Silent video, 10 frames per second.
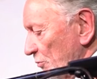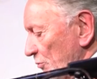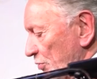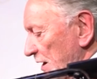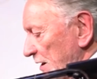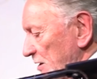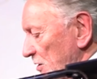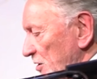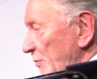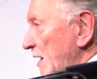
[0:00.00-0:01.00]
played
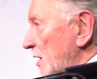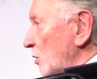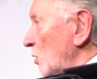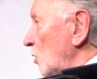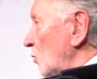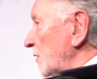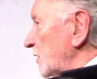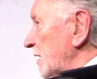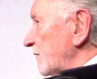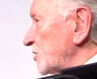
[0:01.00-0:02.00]
on the piano with a
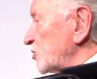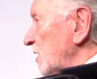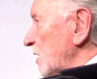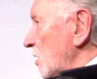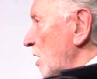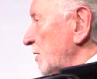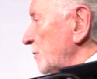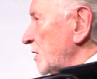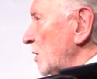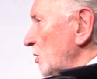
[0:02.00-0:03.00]
kind of string
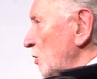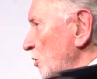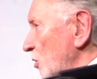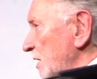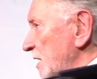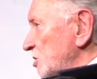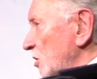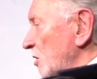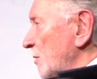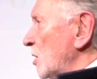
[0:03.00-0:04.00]
accompaniment, you know, an orchestral
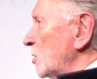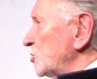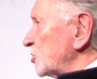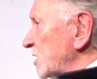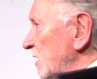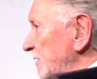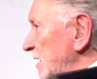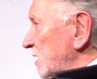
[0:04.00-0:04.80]
accompaniment just to give her that